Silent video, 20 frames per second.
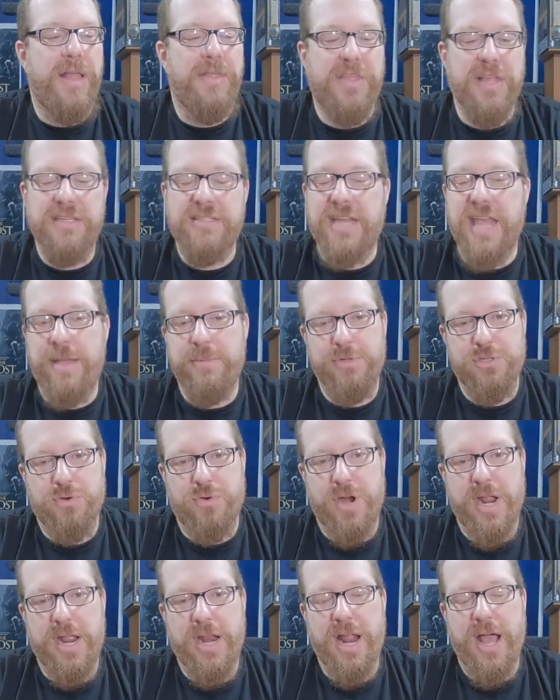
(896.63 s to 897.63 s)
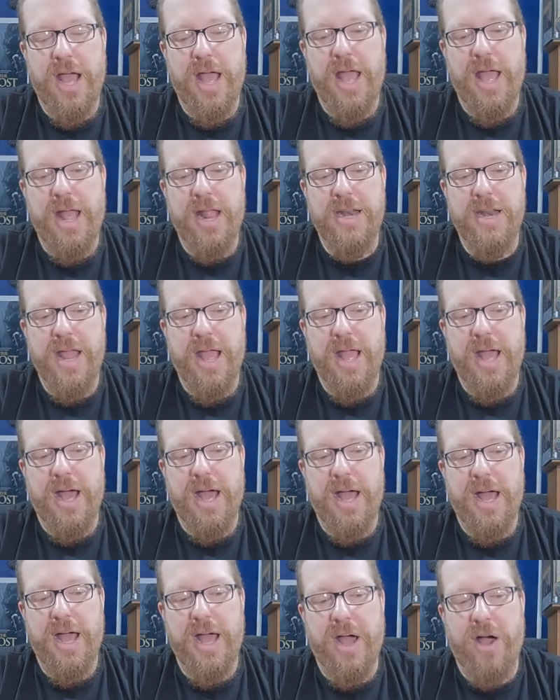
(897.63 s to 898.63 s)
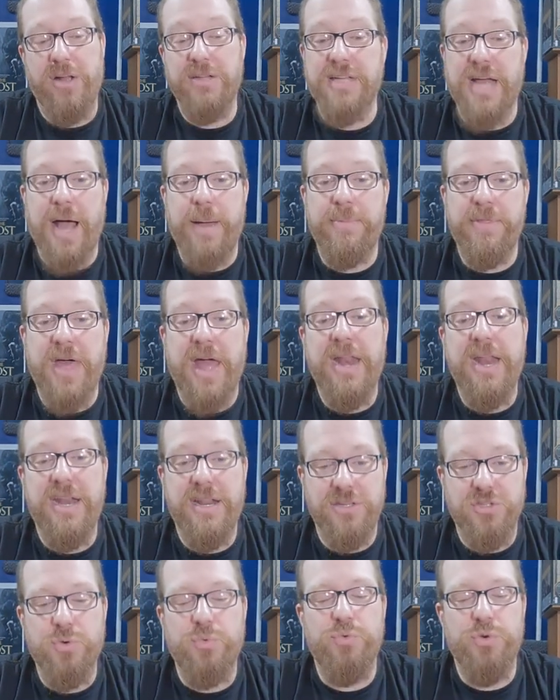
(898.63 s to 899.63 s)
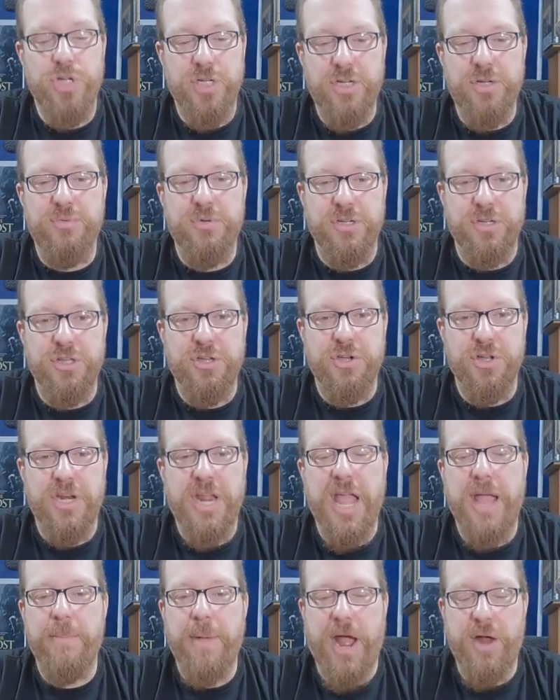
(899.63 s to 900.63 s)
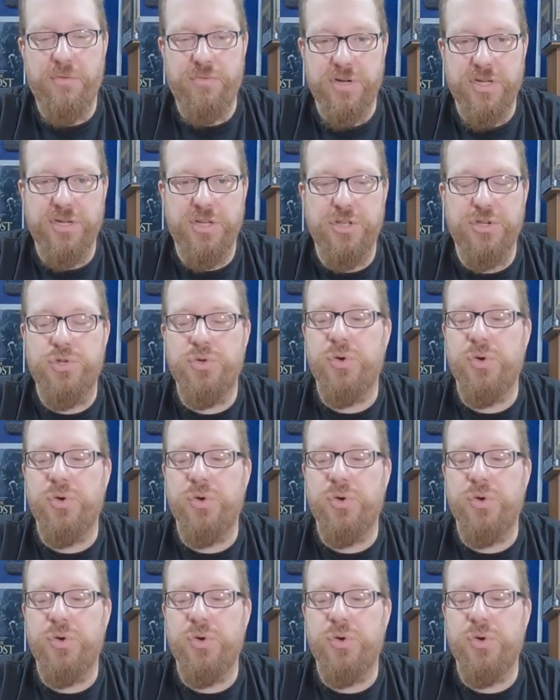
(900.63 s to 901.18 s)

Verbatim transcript: This game is great, and uh, on top of that, it is a really really good game. I really